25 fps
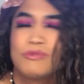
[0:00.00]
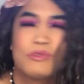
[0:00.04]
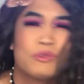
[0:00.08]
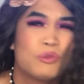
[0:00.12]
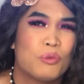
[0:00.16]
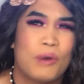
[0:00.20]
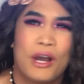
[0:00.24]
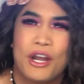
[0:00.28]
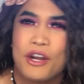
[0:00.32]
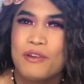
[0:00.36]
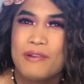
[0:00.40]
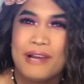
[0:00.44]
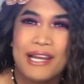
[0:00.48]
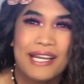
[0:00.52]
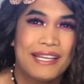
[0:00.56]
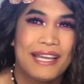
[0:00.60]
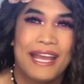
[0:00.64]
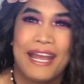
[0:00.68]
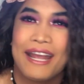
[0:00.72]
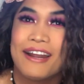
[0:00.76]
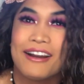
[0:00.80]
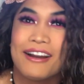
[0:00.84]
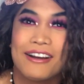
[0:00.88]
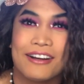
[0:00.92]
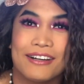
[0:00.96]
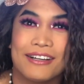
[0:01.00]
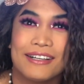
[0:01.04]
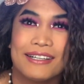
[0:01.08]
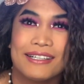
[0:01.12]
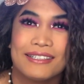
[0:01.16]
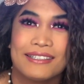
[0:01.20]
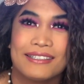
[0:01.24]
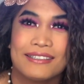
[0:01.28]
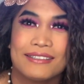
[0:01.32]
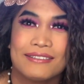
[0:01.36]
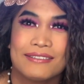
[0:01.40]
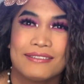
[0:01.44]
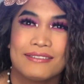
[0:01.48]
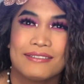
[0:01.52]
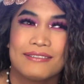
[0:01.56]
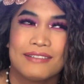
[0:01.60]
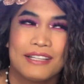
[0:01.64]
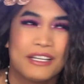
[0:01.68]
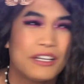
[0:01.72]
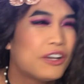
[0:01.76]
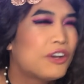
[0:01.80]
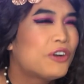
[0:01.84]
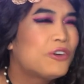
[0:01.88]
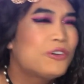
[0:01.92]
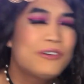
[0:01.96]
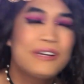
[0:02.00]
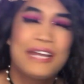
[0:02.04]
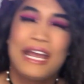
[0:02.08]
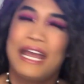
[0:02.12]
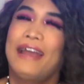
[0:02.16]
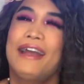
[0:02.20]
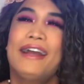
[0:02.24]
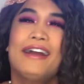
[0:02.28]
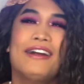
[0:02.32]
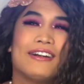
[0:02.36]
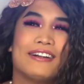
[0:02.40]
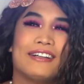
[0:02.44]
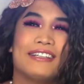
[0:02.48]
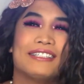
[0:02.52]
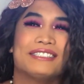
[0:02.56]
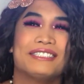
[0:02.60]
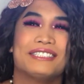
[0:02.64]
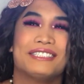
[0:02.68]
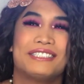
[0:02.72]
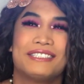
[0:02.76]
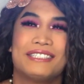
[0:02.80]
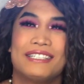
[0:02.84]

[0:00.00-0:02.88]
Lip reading: why do I care? Like, who cares?